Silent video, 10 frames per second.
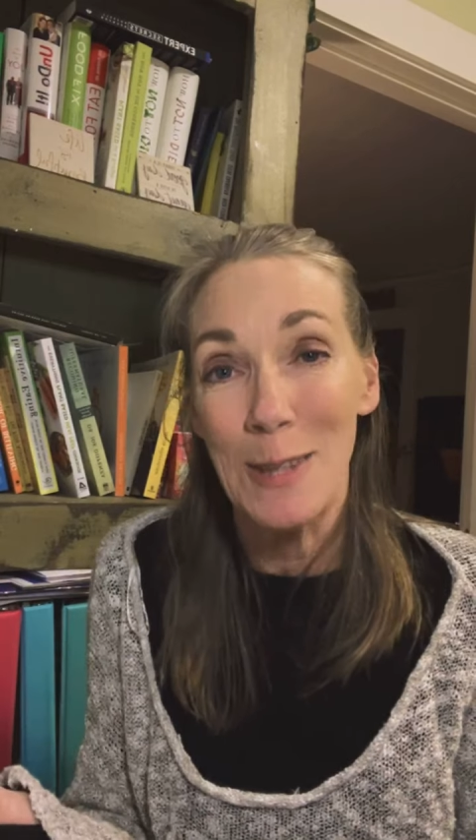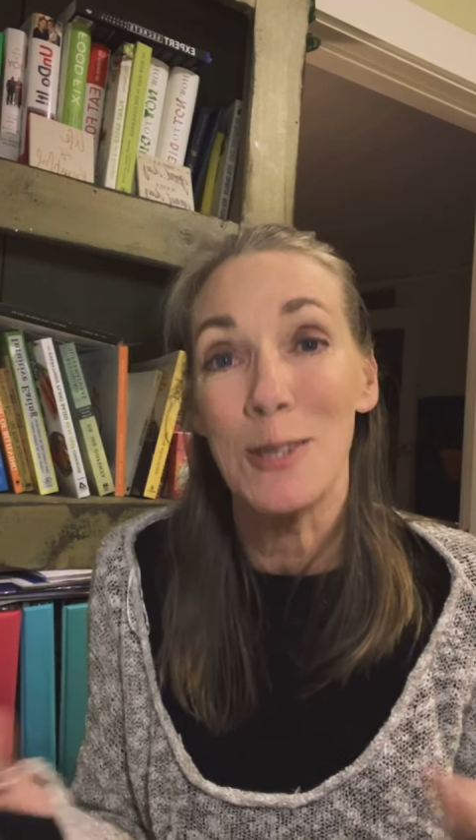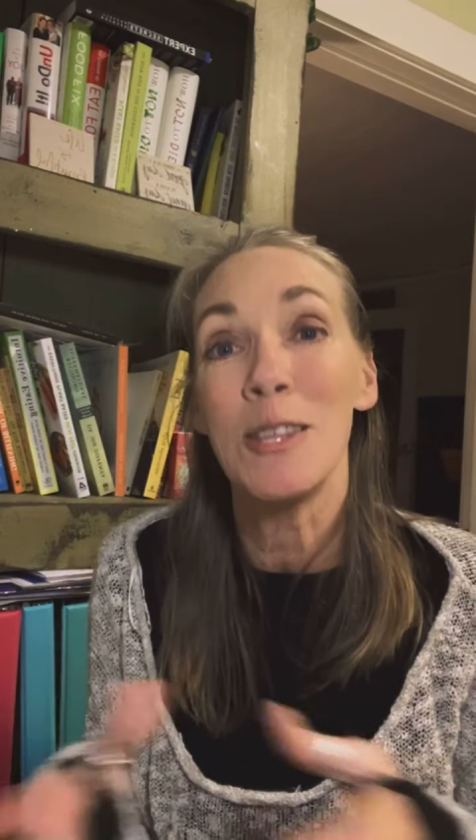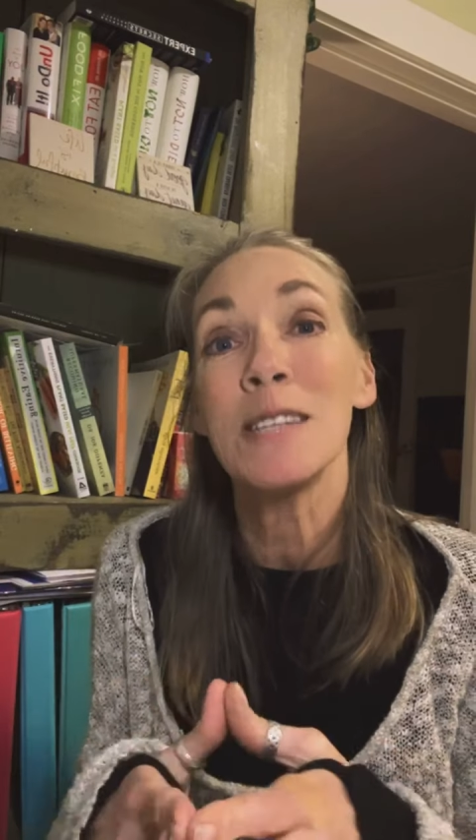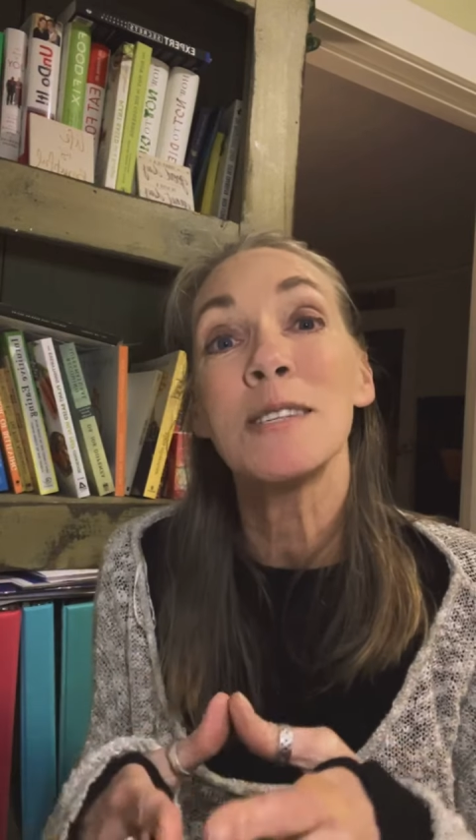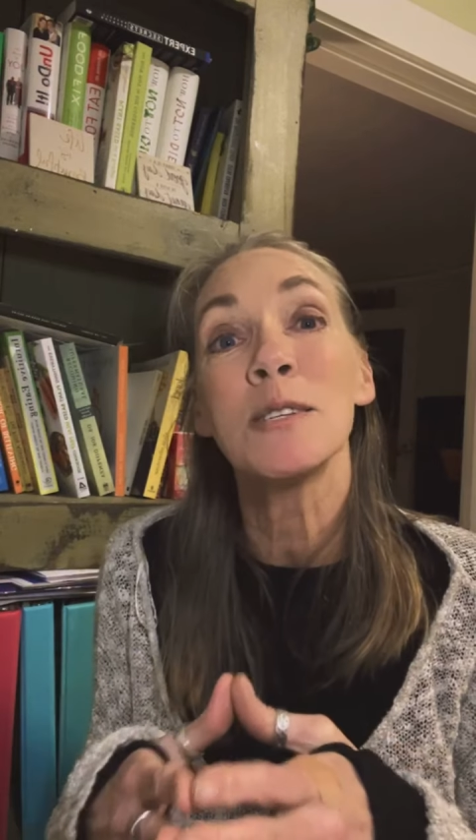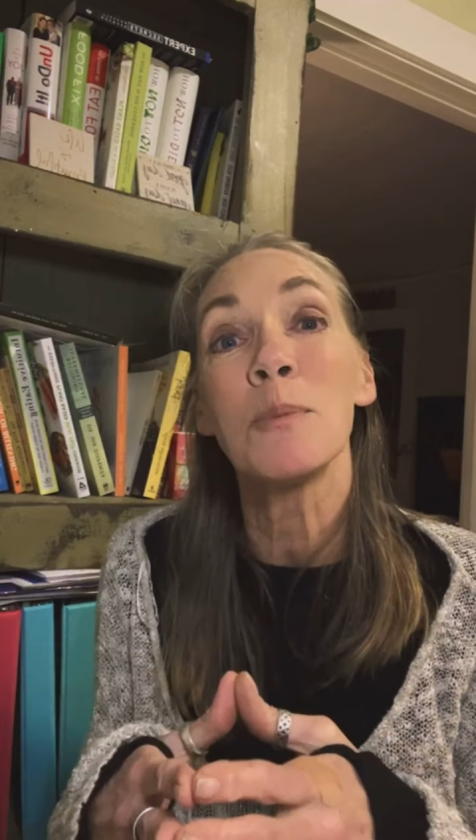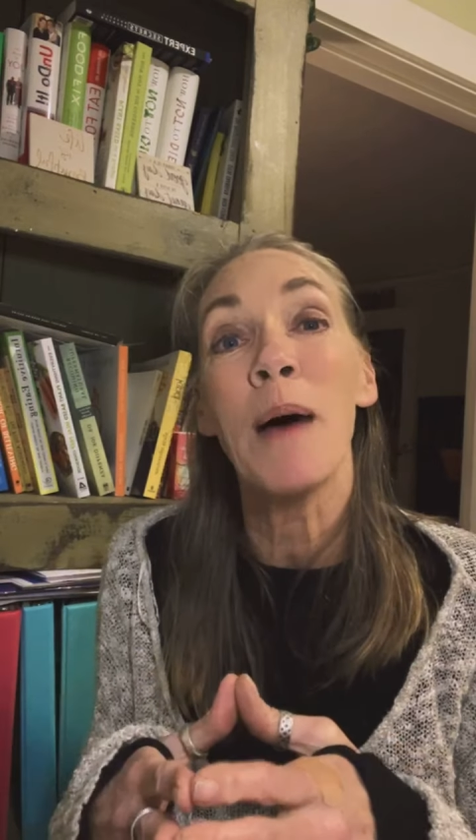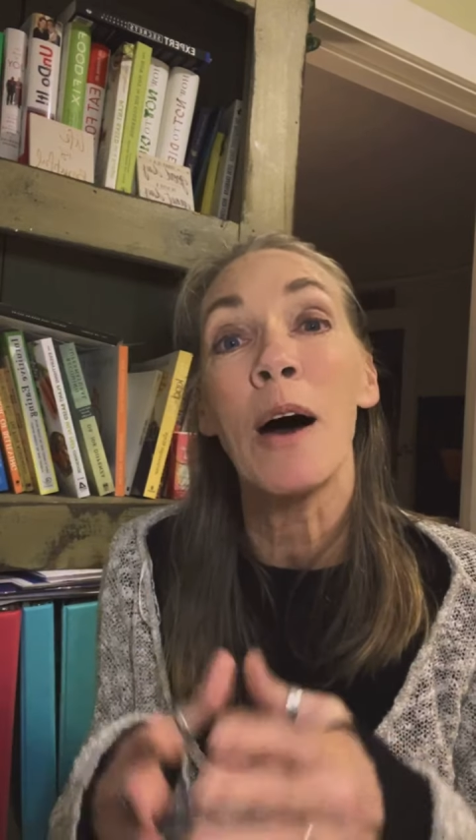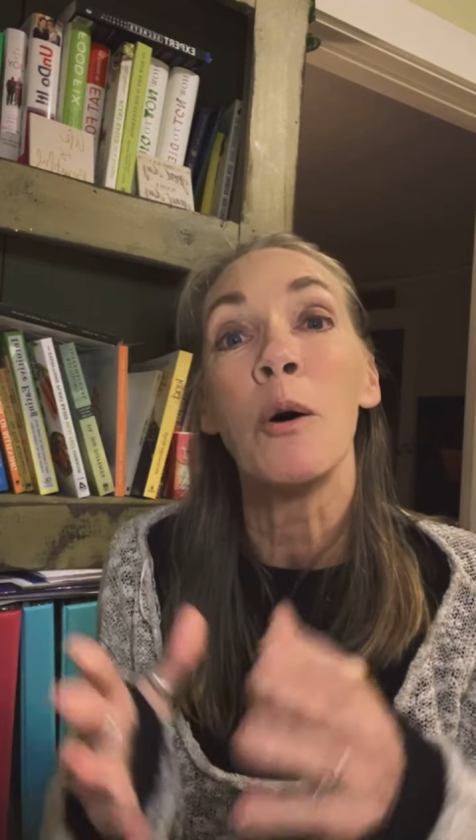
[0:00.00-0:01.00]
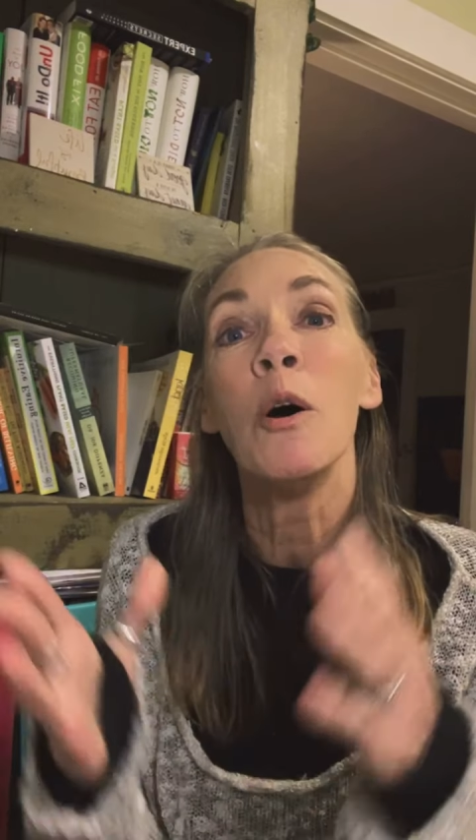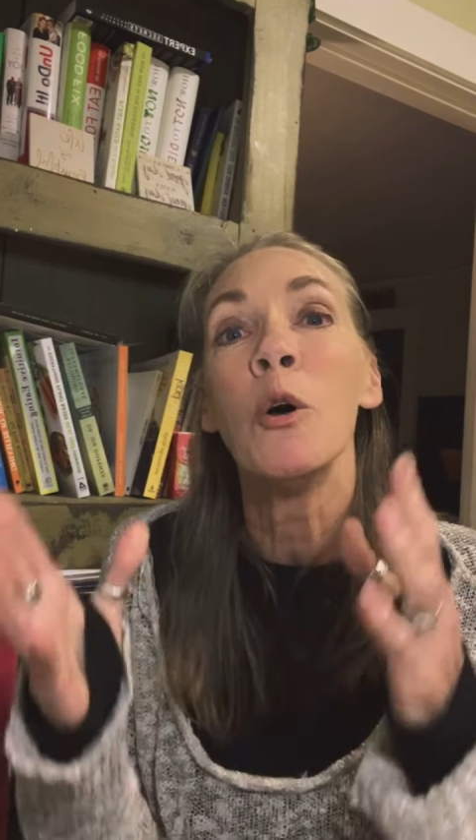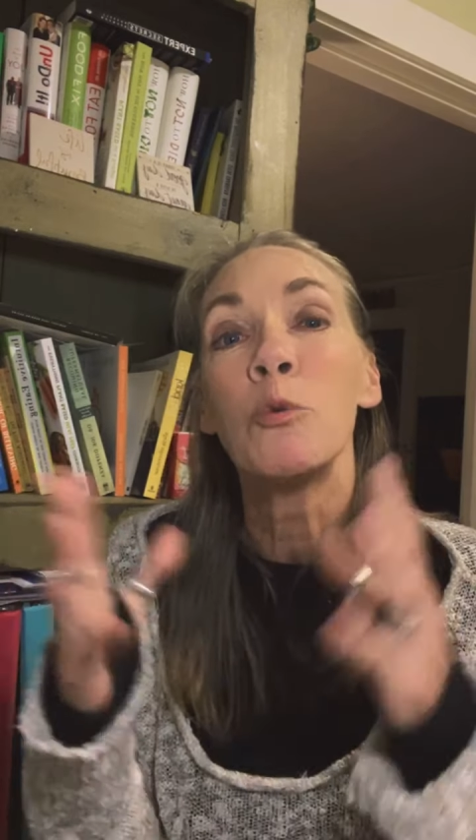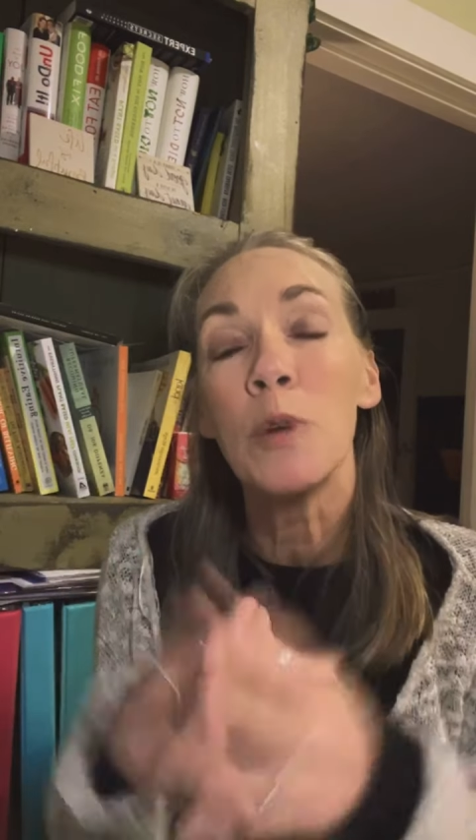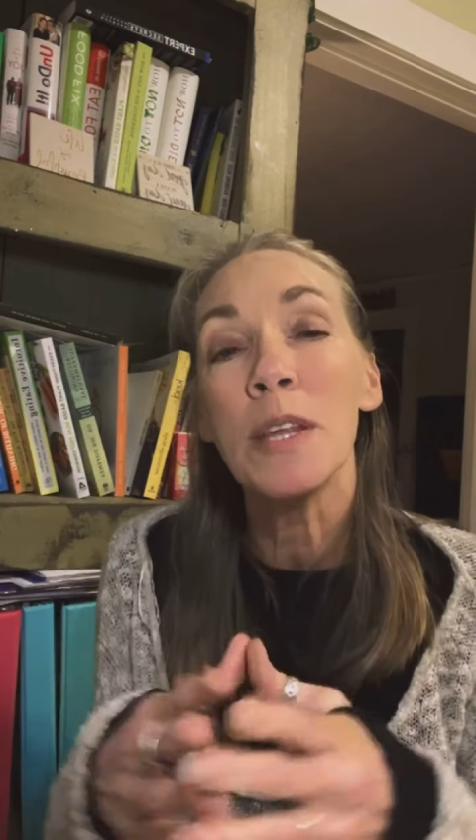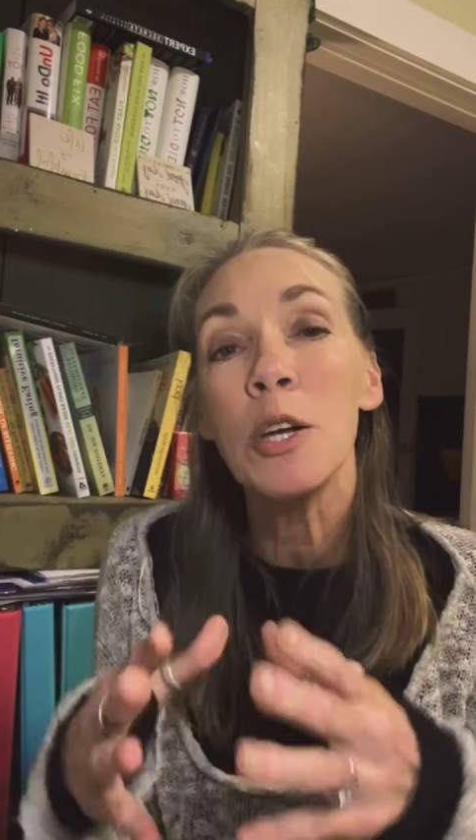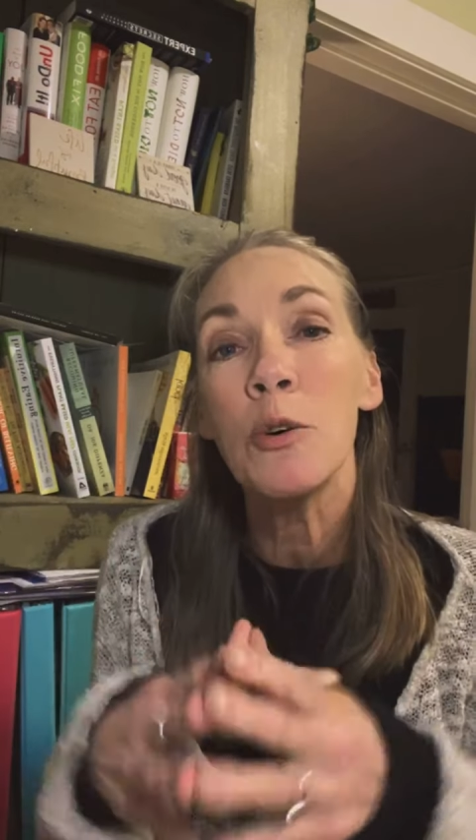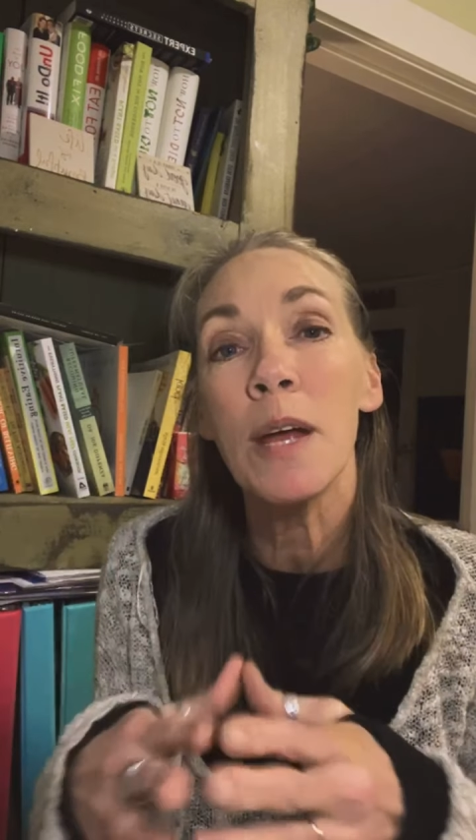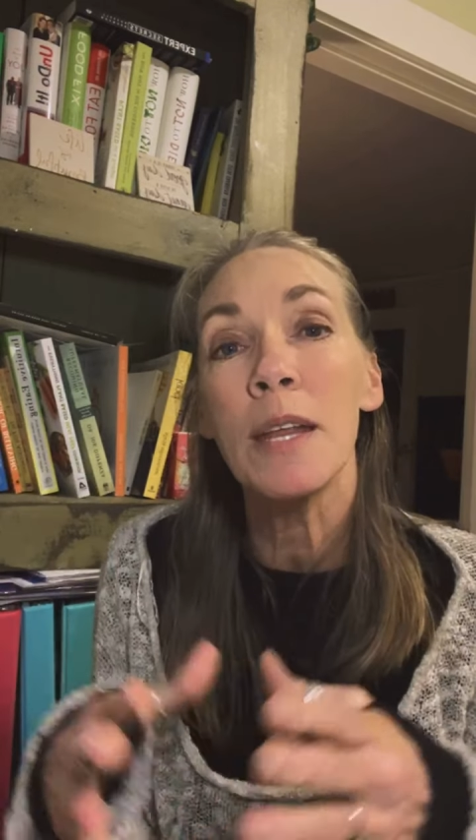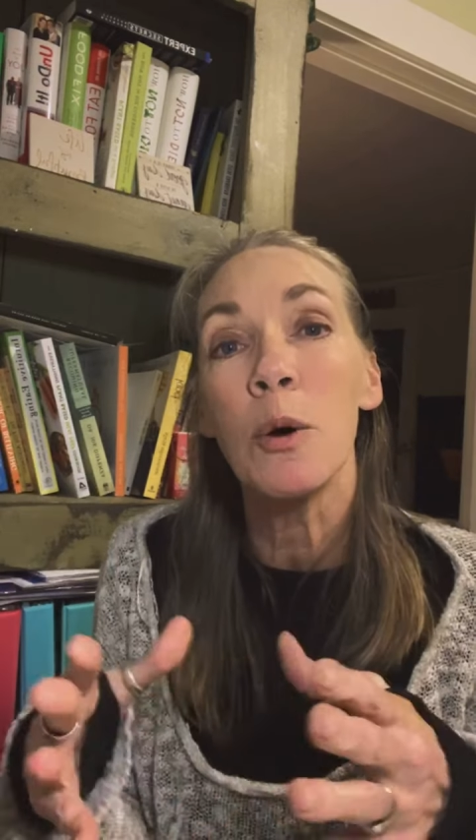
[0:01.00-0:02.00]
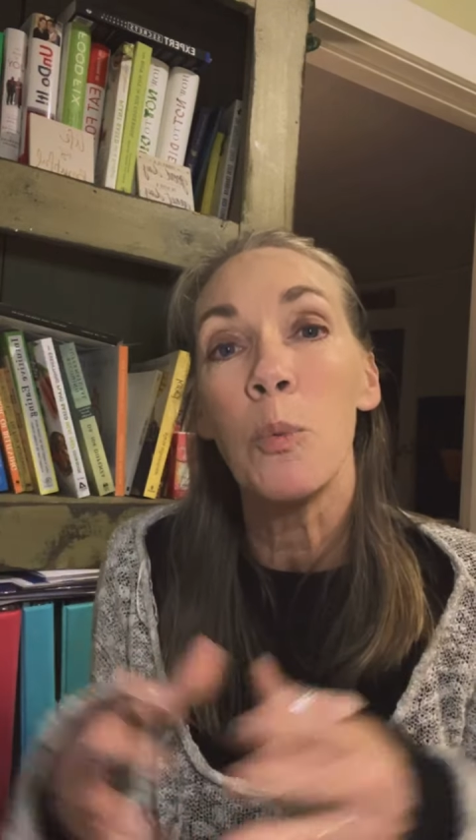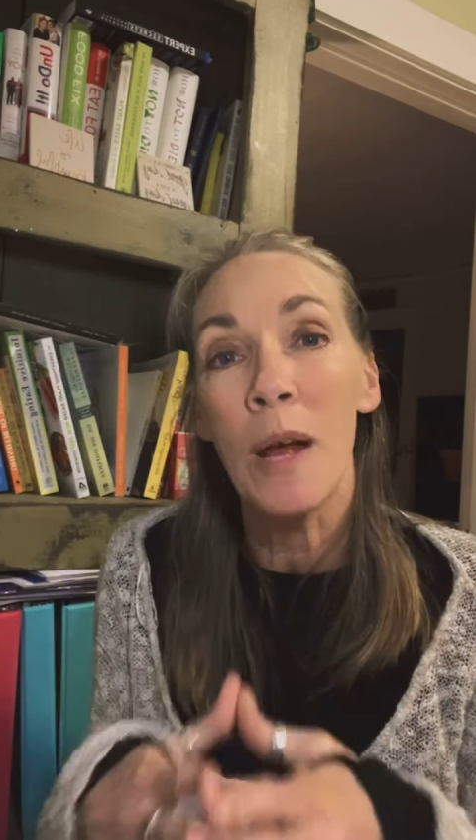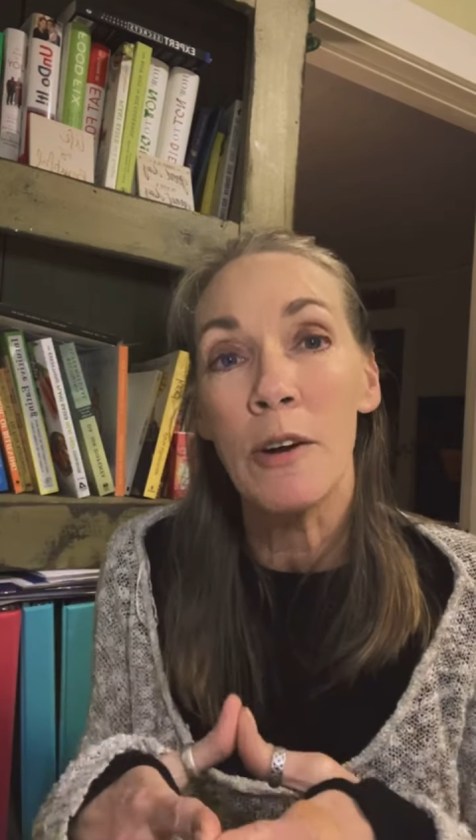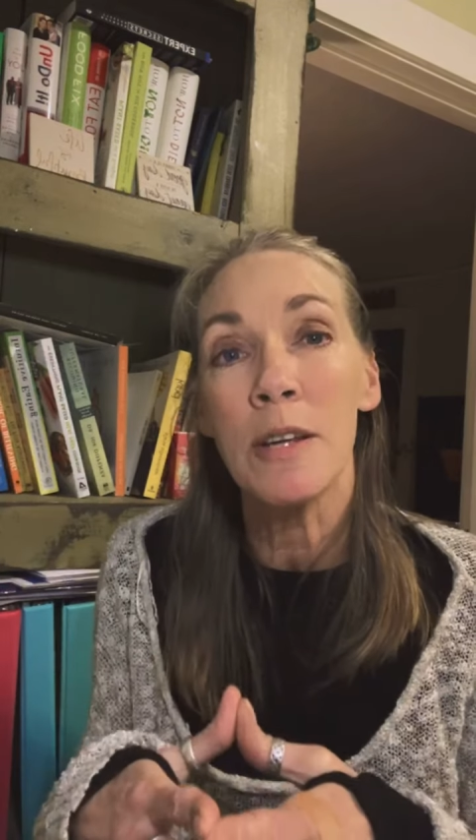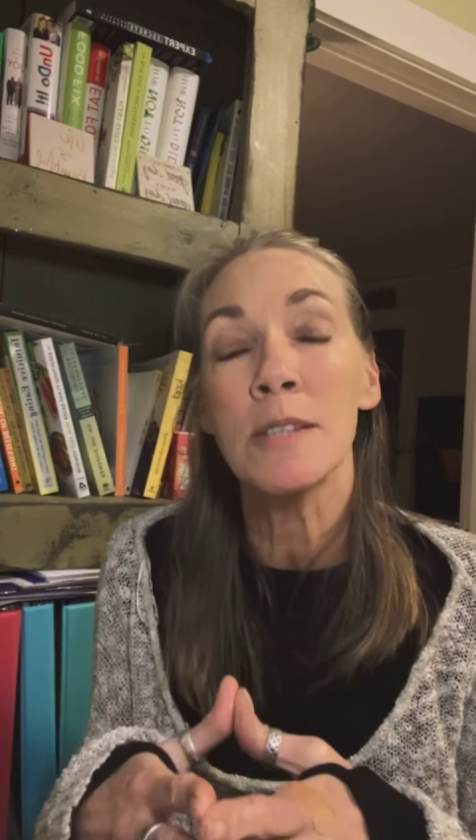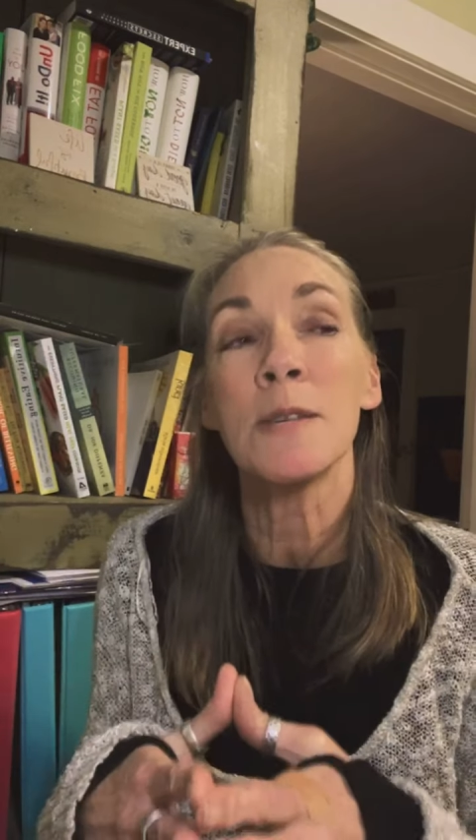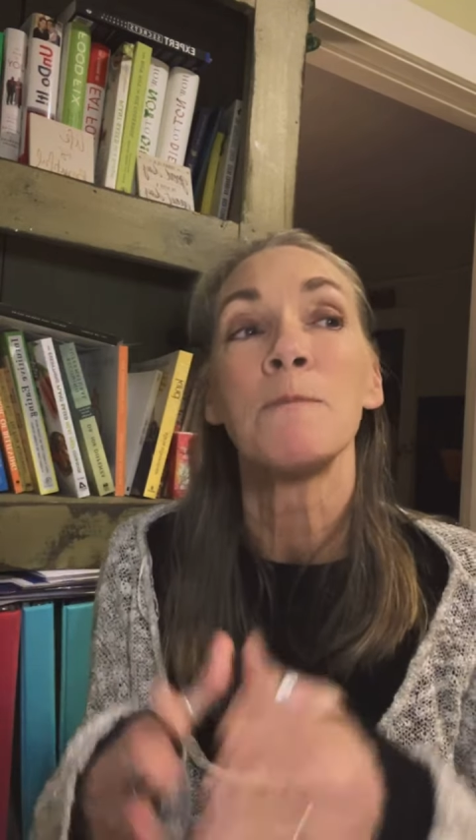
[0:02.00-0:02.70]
This is about really creating awareness